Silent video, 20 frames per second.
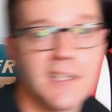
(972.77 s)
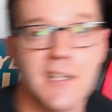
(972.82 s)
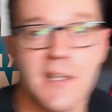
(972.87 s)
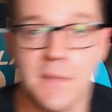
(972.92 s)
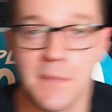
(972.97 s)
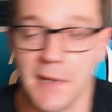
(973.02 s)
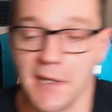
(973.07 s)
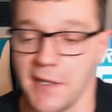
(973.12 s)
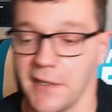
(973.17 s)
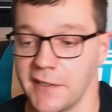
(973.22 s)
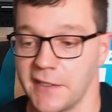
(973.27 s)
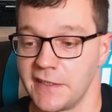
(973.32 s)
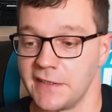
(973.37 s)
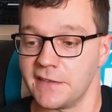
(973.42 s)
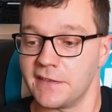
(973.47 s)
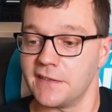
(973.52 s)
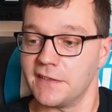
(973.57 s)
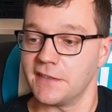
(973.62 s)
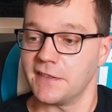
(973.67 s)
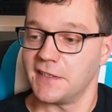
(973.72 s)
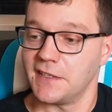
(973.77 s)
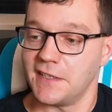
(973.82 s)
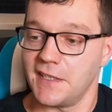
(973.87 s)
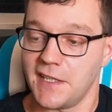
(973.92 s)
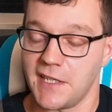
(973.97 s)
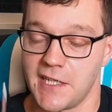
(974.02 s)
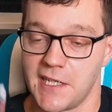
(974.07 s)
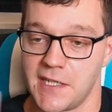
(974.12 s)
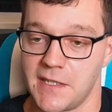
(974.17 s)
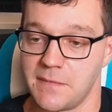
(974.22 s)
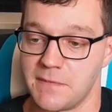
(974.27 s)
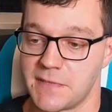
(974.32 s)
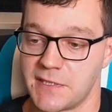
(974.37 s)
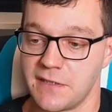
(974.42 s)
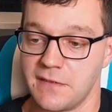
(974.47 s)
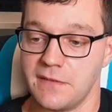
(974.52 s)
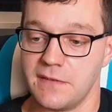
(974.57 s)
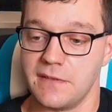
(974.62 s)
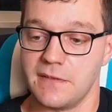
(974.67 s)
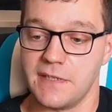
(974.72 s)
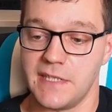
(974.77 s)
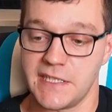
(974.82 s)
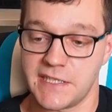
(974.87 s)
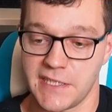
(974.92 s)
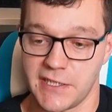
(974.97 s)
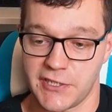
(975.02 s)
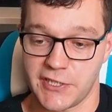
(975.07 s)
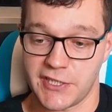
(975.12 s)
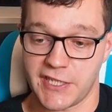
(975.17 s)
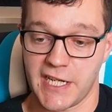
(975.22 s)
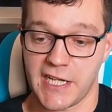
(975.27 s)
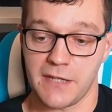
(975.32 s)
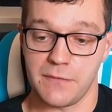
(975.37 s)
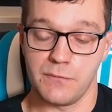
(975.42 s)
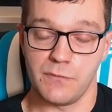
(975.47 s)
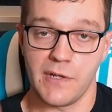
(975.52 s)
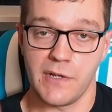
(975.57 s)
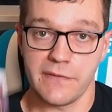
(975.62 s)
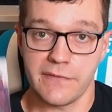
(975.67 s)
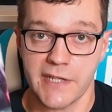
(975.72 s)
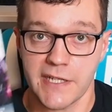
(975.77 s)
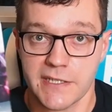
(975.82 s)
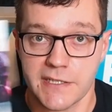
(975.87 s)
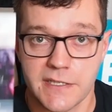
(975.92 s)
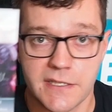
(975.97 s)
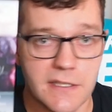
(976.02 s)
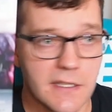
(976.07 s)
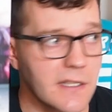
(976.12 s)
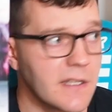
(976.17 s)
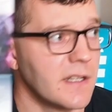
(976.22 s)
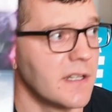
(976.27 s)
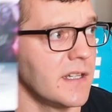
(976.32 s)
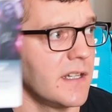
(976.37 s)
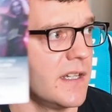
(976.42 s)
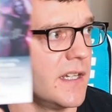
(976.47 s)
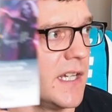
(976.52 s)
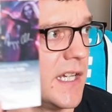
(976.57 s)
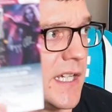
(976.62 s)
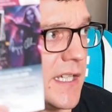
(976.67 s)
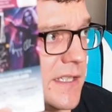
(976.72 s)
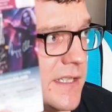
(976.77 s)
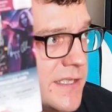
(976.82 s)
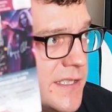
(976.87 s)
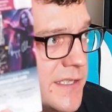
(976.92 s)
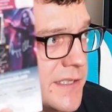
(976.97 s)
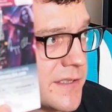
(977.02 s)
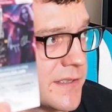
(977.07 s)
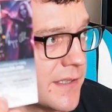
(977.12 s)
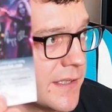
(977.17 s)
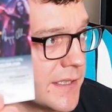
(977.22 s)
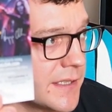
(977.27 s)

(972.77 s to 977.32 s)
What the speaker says: behind. So this actually came with it, and this is like